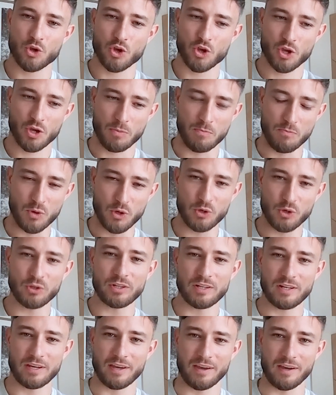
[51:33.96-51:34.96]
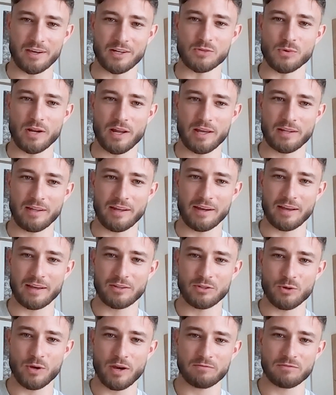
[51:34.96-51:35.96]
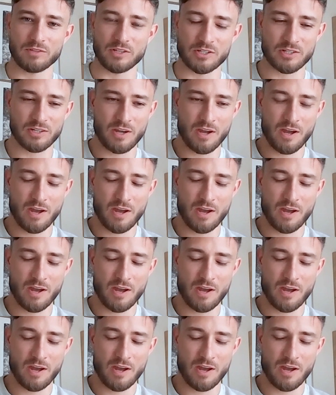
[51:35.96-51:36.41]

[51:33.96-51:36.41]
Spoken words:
community engagement and like you have the